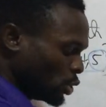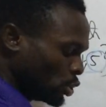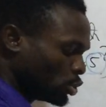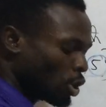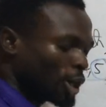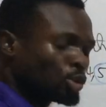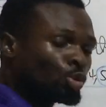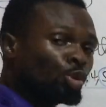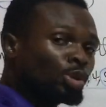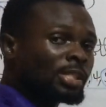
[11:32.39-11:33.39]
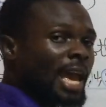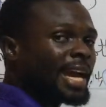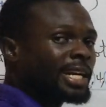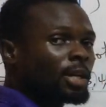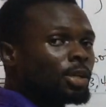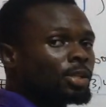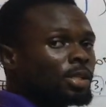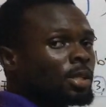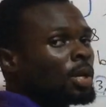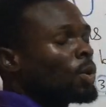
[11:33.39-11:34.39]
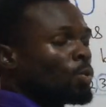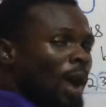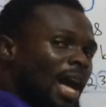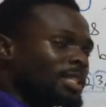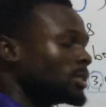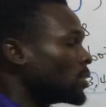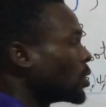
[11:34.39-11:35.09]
you draw two circles, one